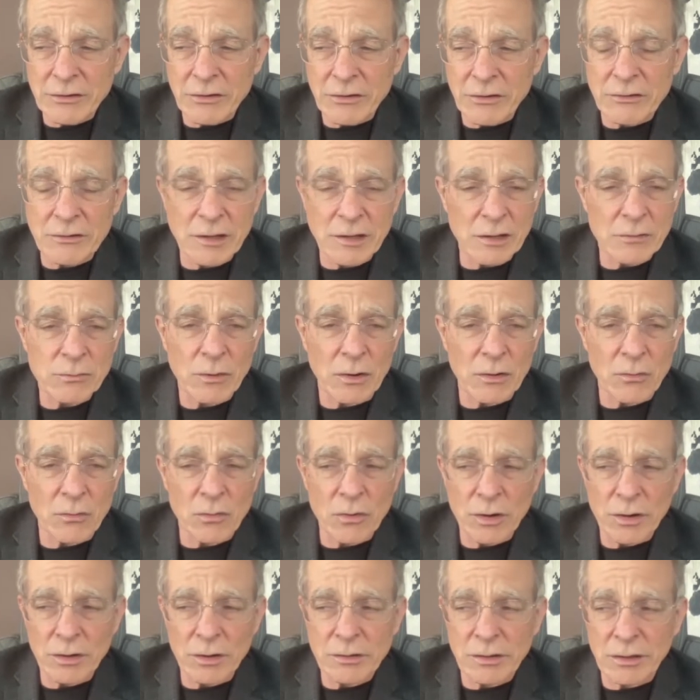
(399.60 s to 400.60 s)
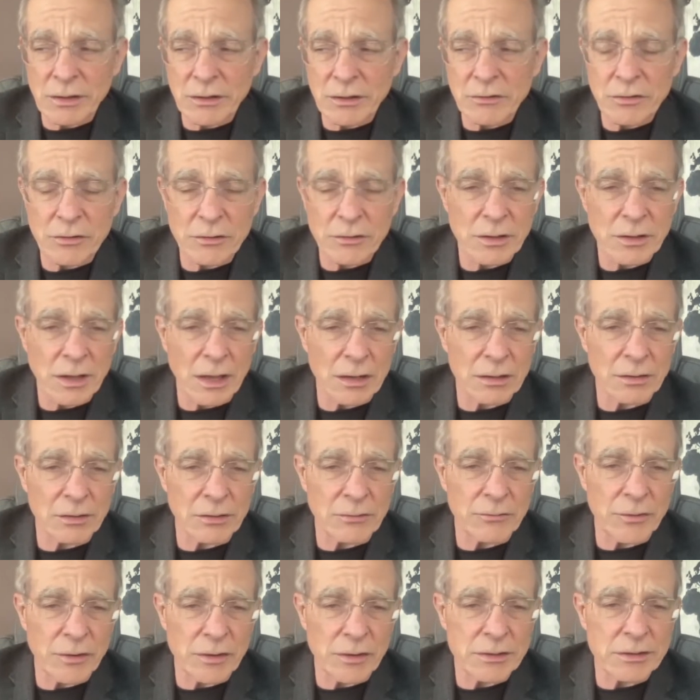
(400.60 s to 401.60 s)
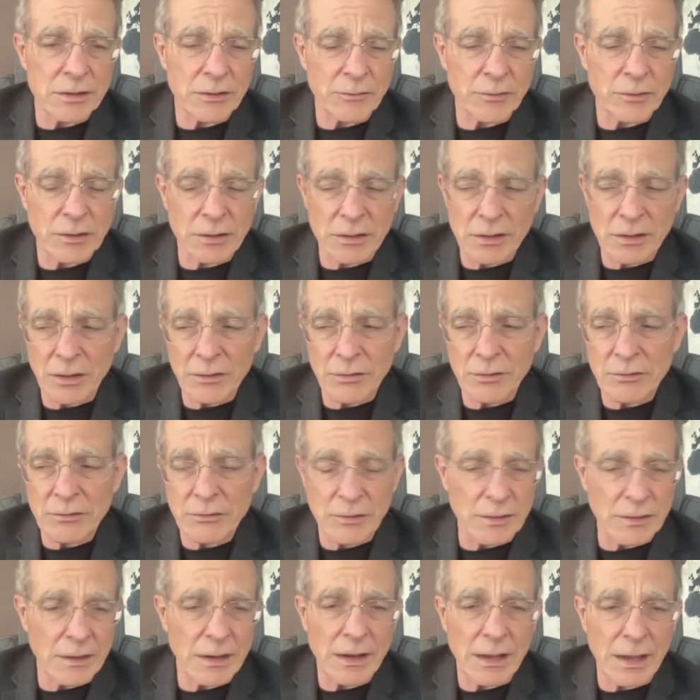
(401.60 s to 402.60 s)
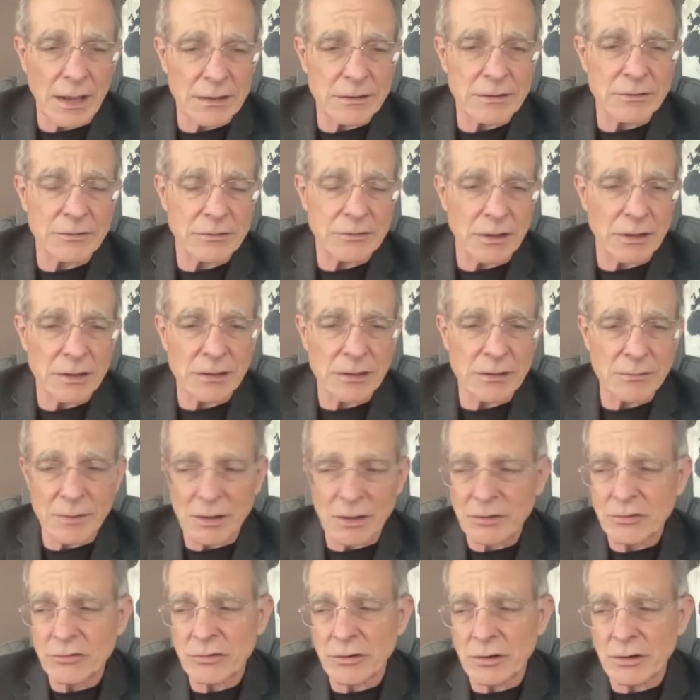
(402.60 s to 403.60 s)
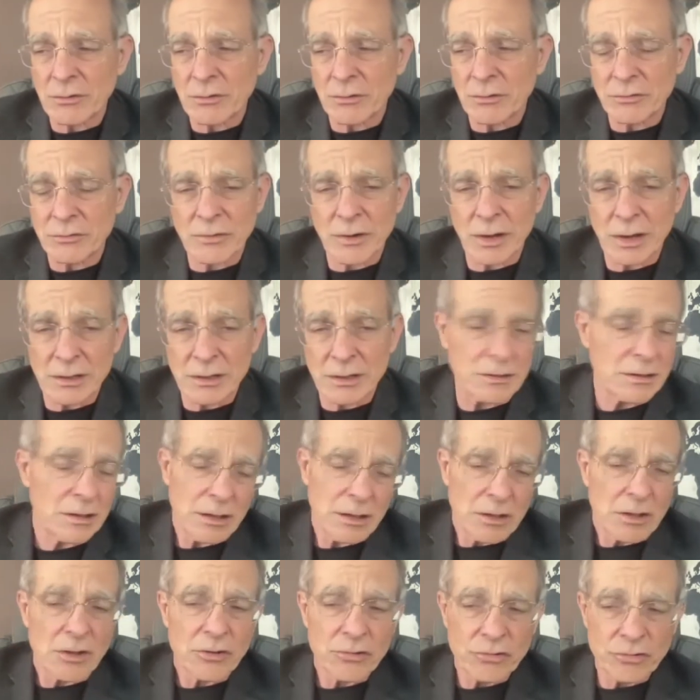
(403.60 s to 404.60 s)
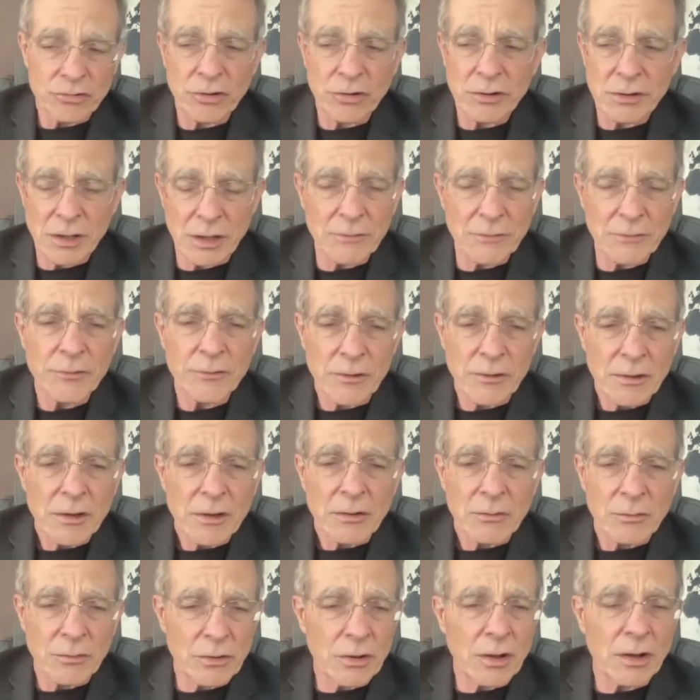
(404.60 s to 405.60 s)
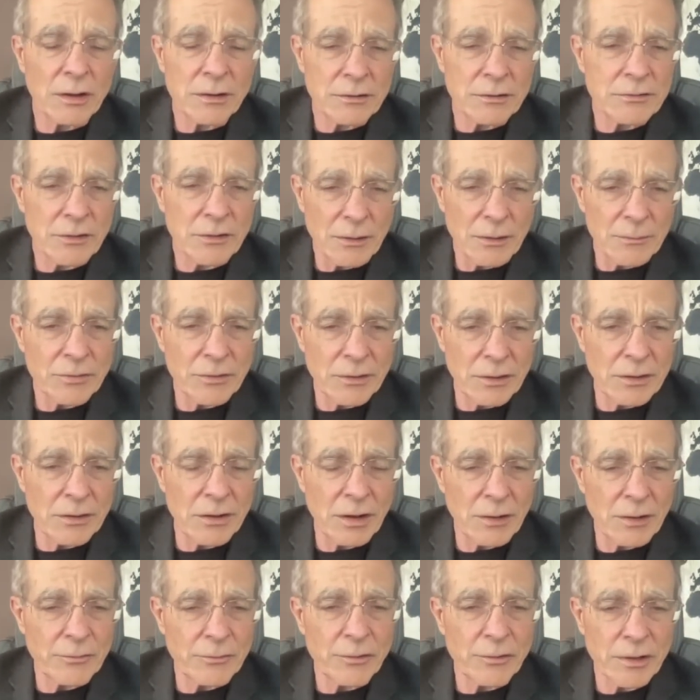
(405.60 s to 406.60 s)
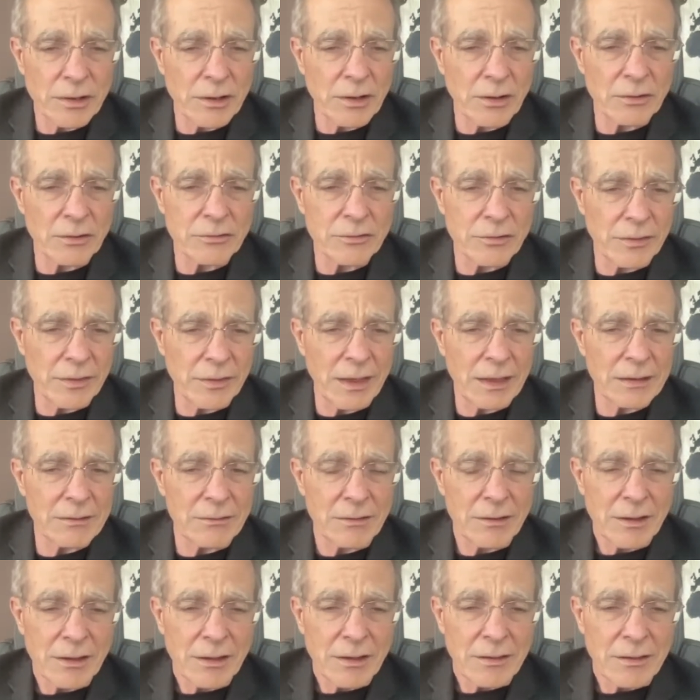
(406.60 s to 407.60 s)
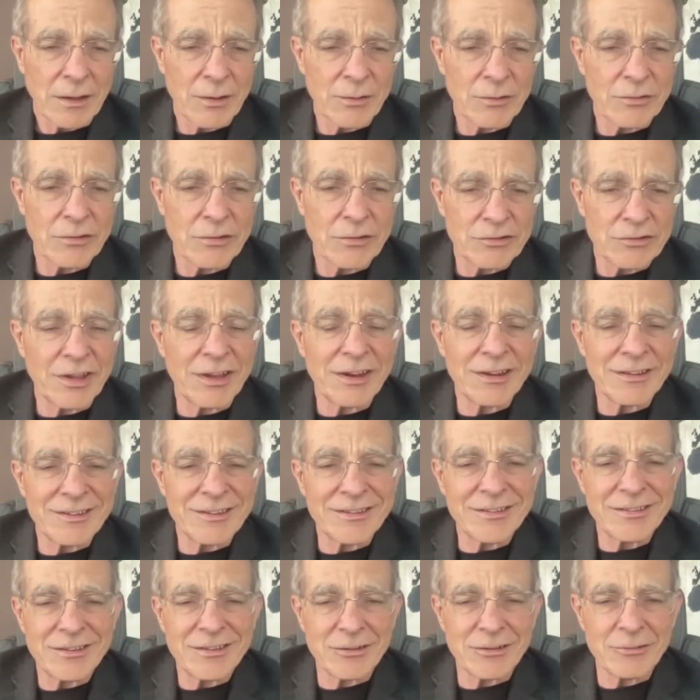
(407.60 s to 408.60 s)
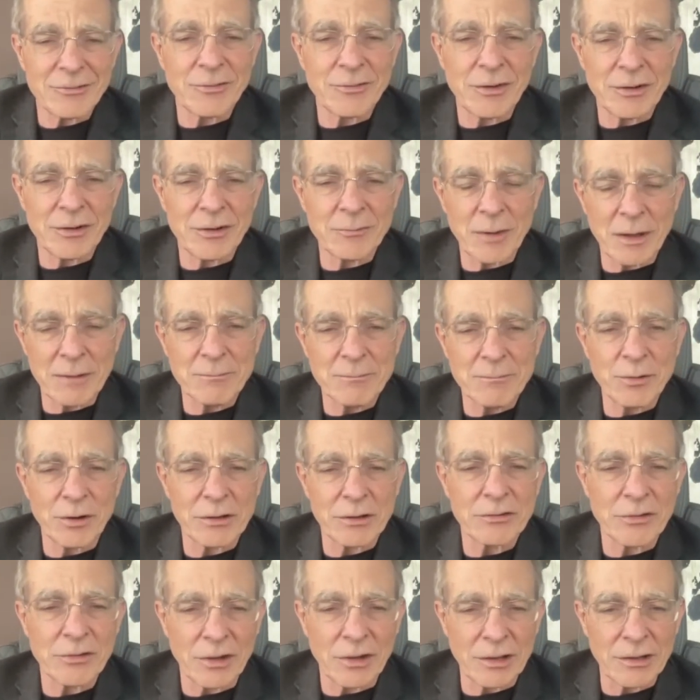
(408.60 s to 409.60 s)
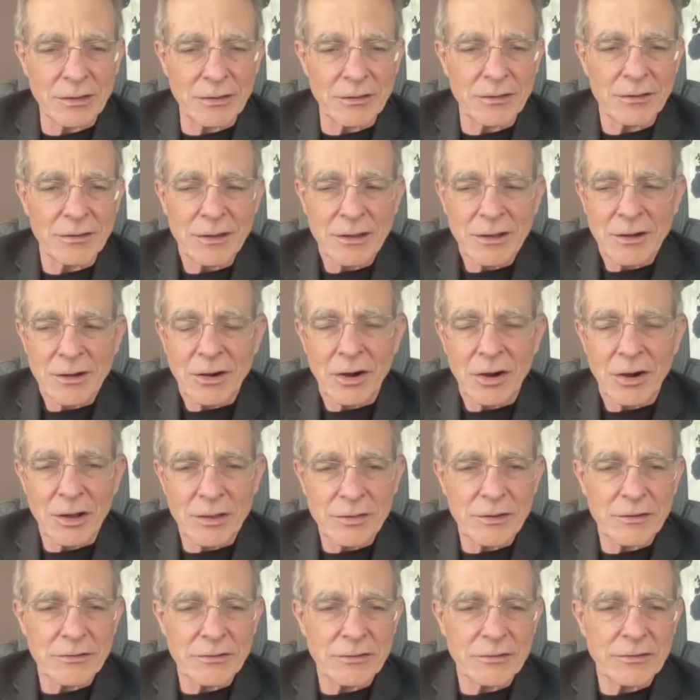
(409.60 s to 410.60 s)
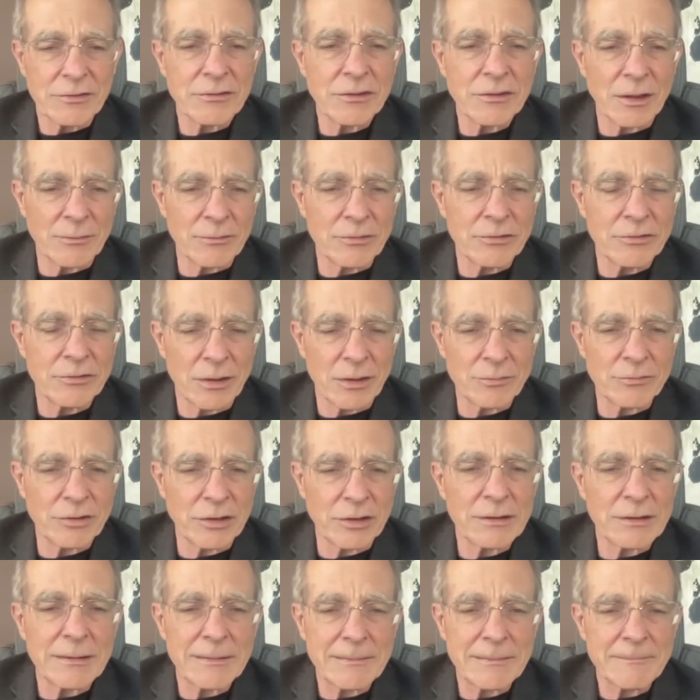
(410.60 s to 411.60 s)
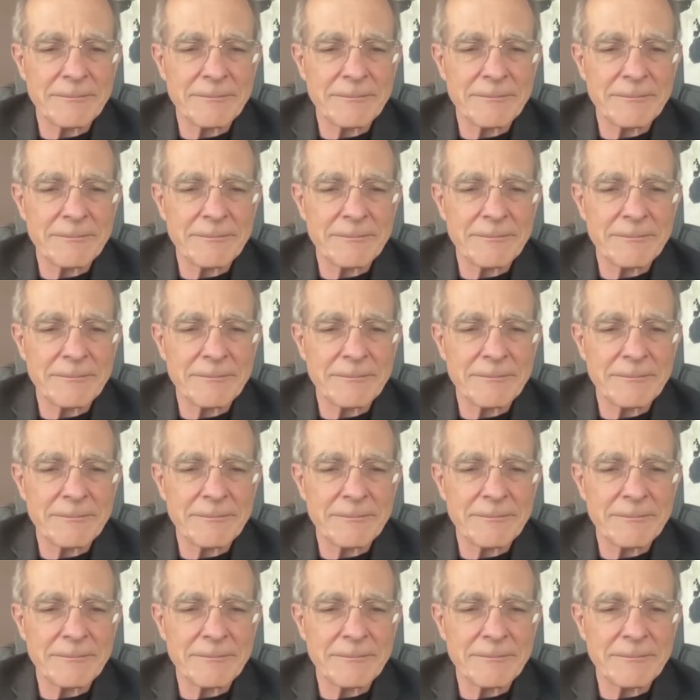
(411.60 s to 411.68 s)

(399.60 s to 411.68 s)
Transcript: did what worked, and it turned out it looked very different than others. And then I had to study to make sure it was right. Sure enough, we're onto something, and off we go. So that was the genesis of my books on this subject.